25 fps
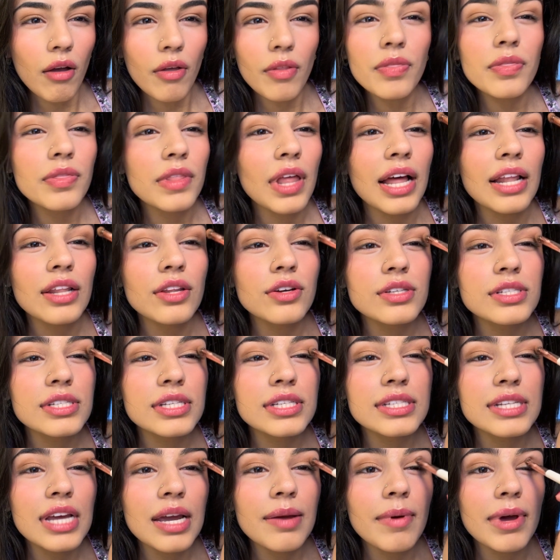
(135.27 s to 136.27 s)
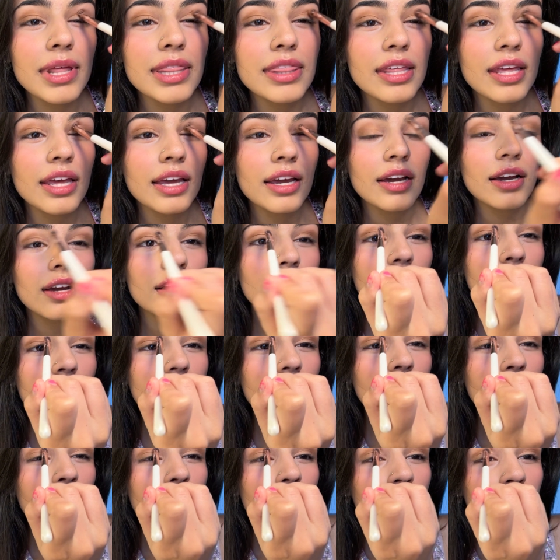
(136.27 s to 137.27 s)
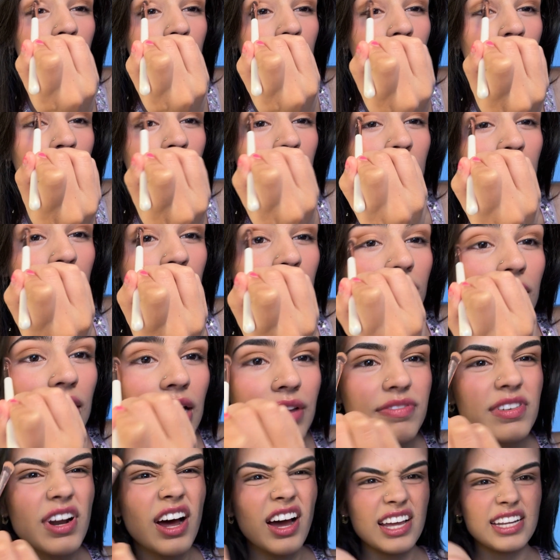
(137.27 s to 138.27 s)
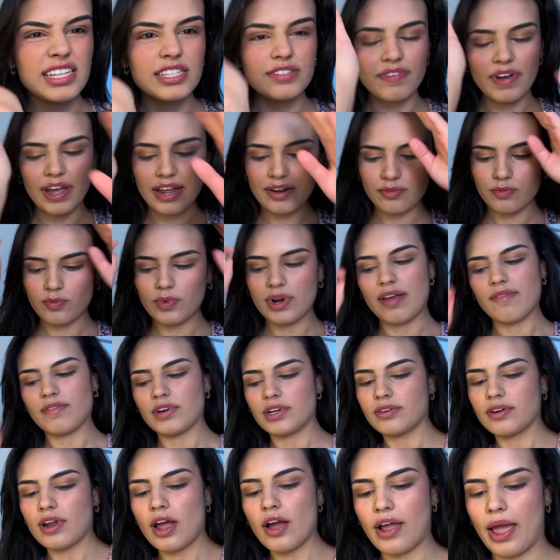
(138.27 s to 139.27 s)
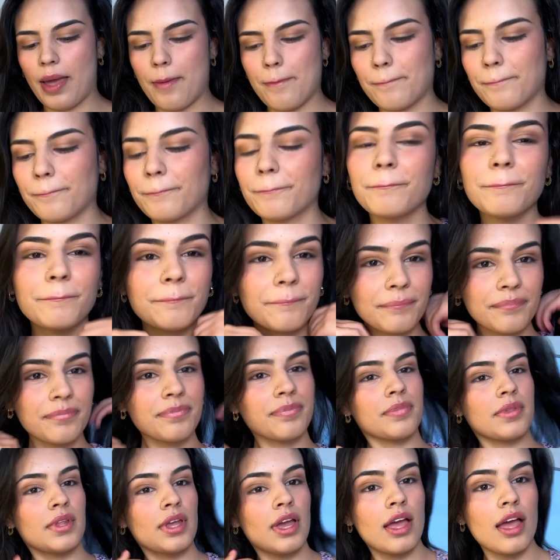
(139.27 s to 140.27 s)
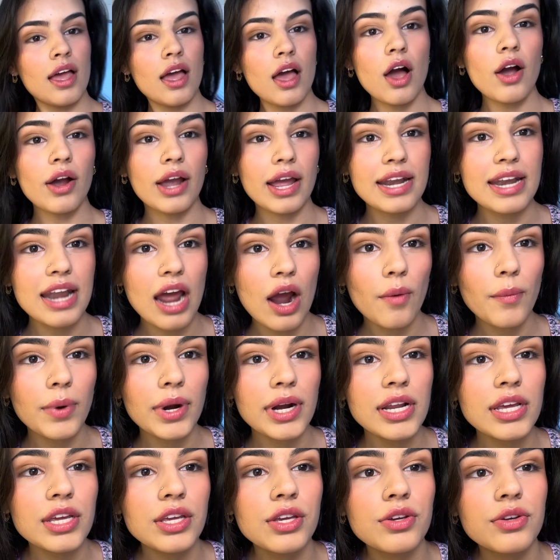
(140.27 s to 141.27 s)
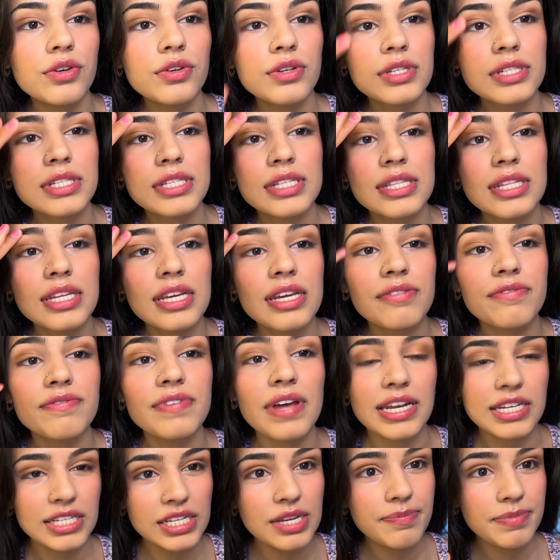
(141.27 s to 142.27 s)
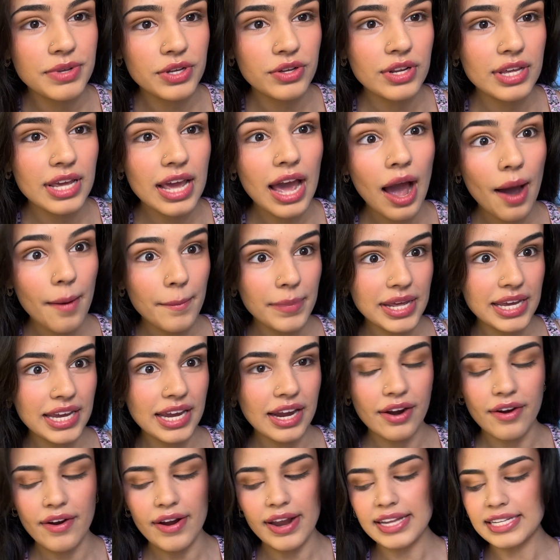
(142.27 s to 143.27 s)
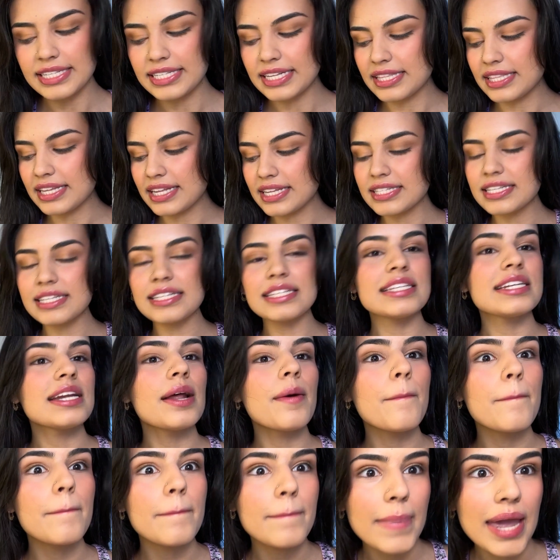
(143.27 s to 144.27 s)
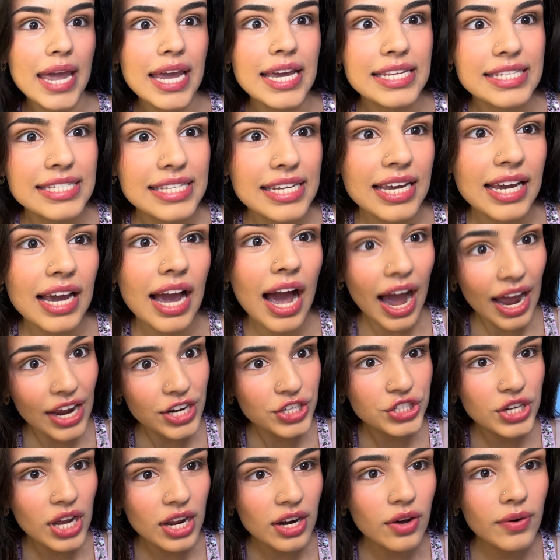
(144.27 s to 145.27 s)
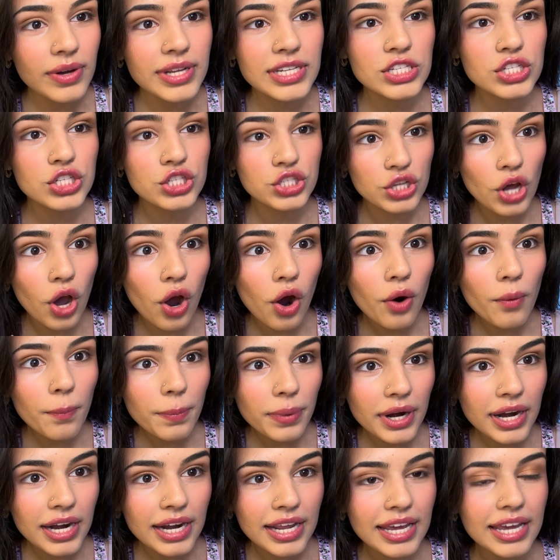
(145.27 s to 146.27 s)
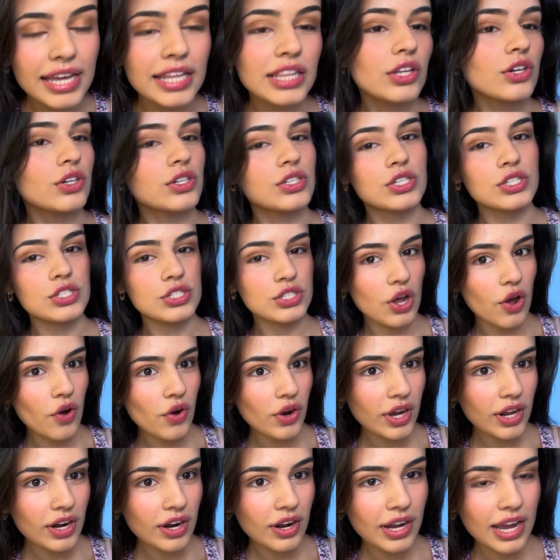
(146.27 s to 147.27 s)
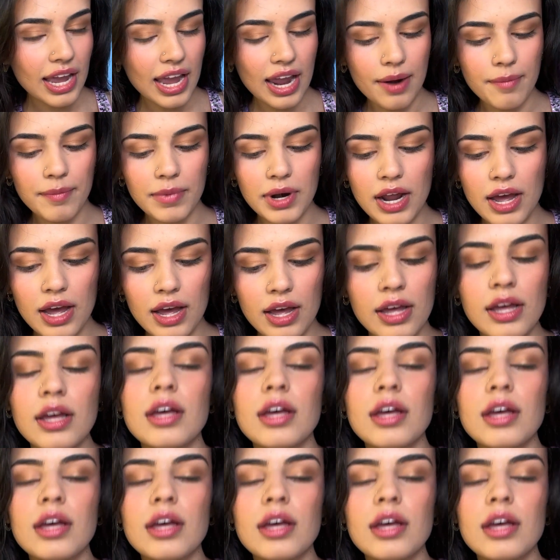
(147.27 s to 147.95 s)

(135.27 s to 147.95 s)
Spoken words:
That looks the same, I think. If not, it's fine, whatever. Okay, now we're gonna use the Fenty Beauty How Many Carats, and this is an amazing eyeshadow. It's so pretty and looks so good on camera.